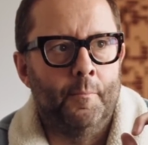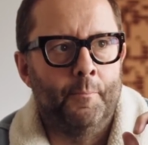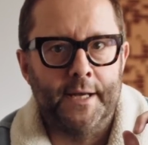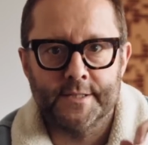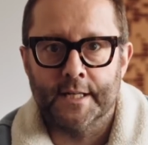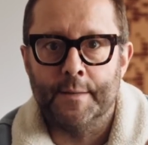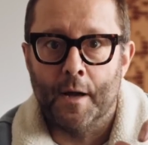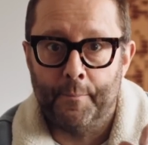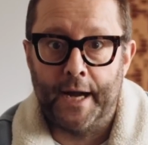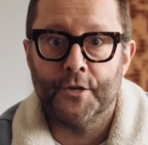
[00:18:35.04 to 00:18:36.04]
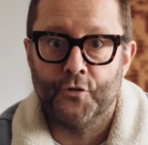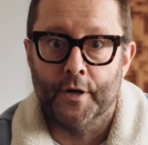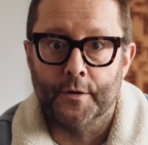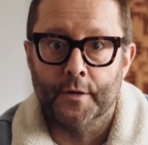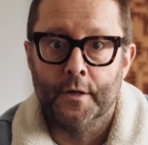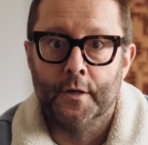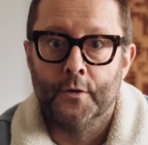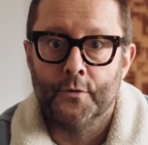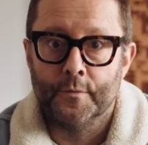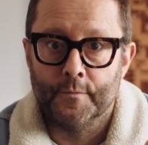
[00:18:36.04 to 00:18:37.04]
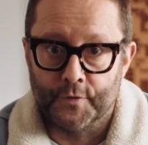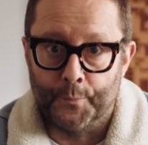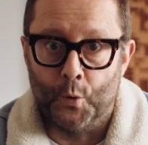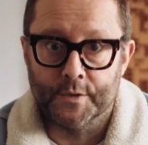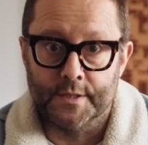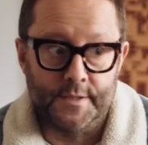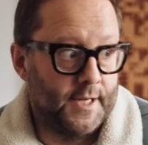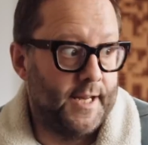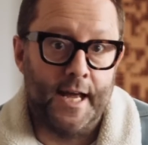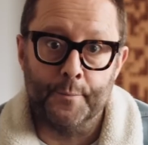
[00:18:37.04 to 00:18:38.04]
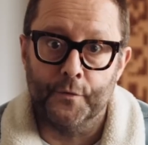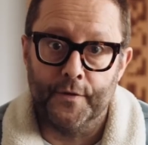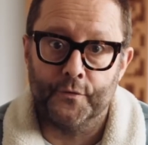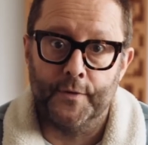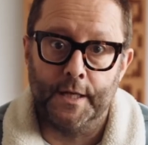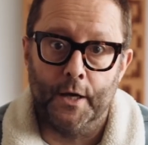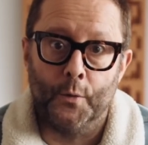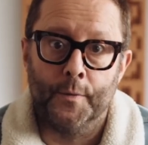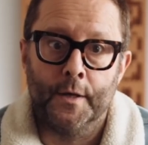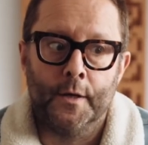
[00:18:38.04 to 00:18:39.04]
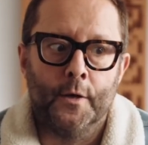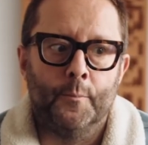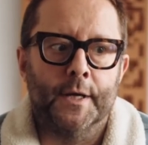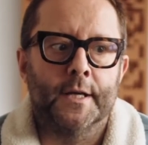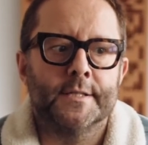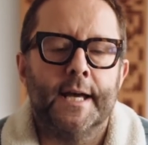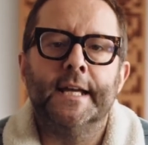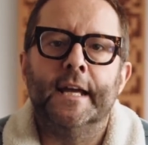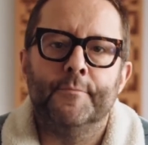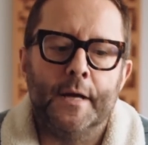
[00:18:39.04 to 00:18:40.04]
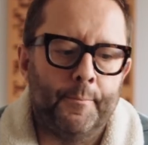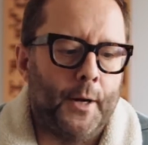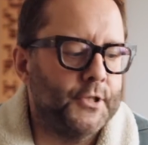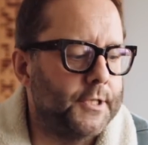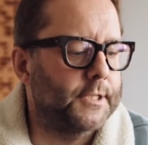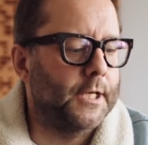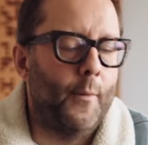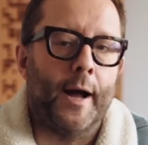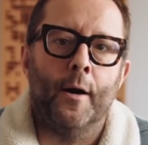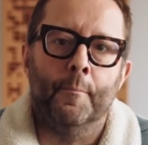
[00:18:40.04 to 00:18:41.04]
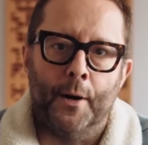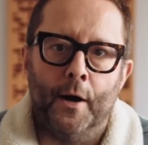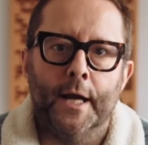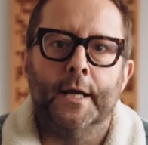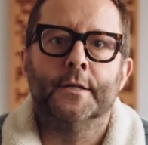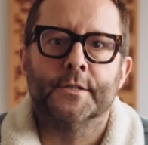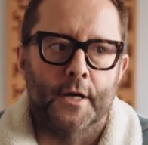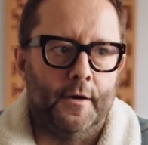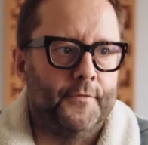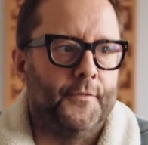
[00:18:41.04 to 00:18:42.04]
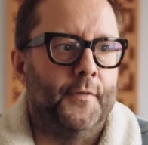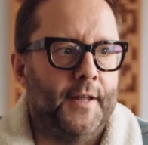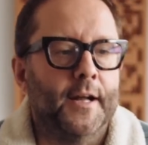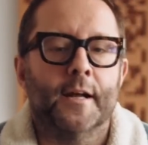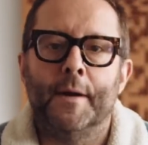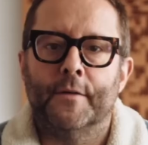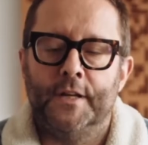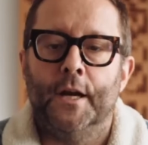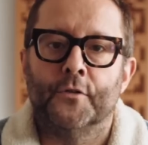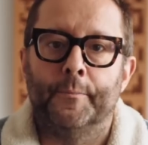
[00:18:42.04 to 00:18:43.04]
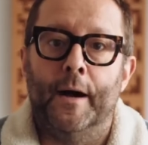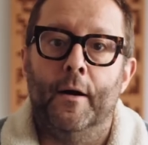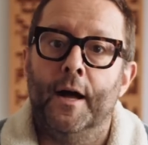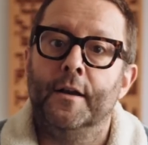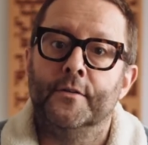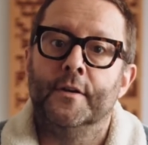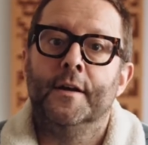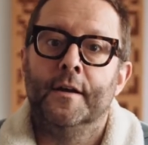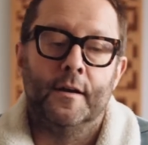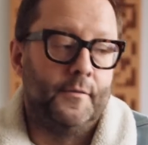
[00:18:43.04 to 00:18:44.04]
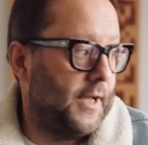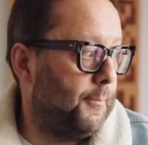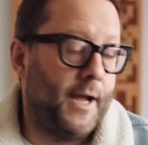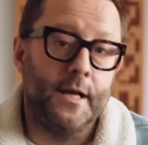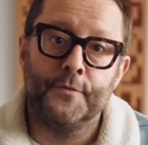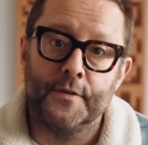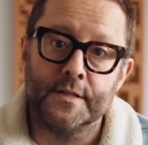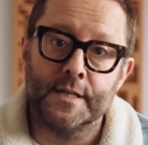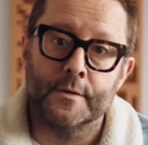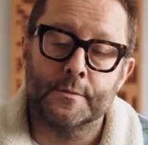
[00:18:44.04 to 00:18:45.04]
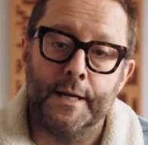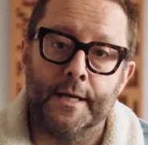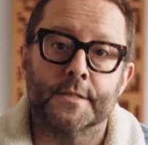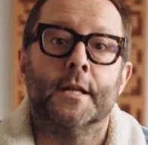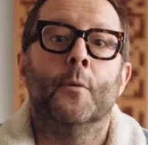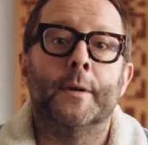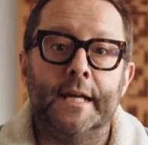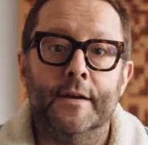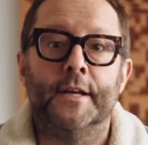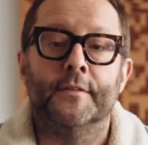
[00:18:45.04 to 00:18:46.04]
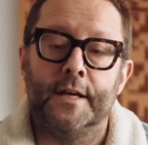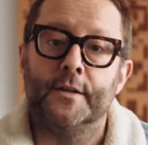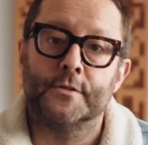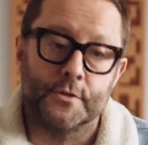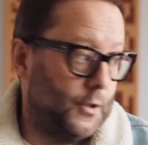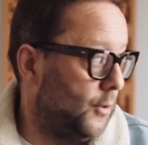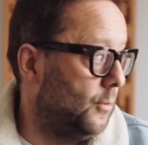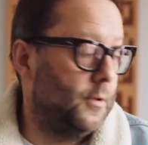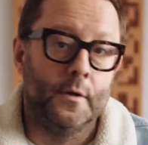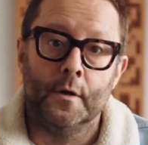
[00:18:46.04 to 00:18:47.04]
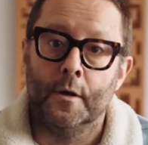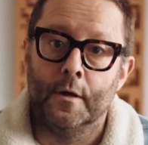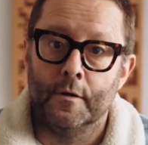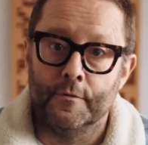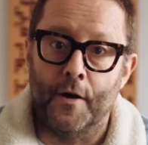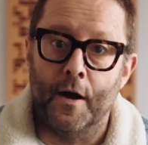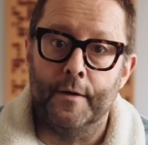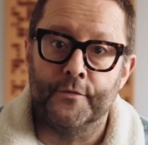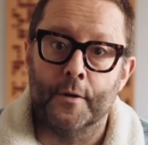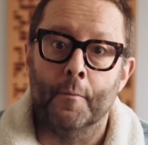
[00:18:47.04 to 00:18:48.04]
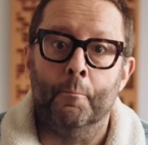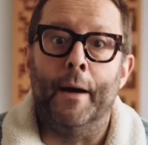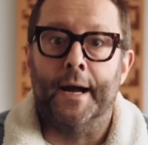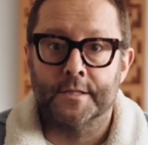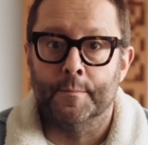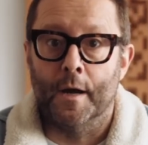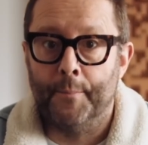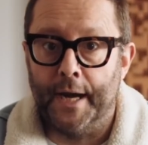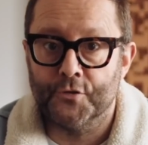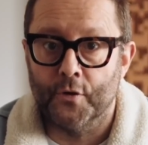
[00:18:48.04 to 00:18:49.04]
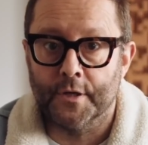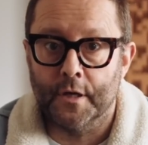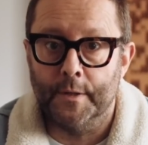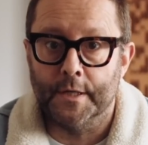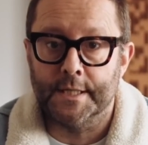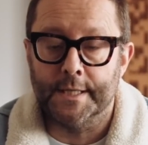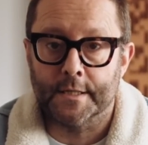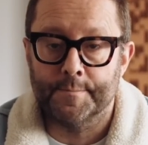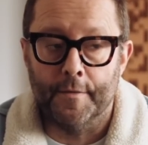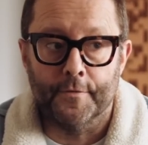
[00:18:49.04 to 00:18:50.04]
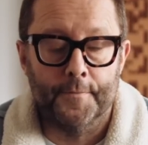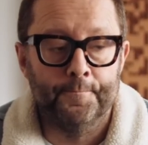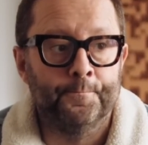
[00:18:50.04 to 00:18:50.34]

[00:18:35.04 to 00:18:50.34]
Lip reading: basically my Patreon supporters enabled this video, because they give me a budget to go out and buy stuff that then I can make videos about. And they paid for these loudspeakers, and I'll be giving these two Fives back to my Patreon community next month.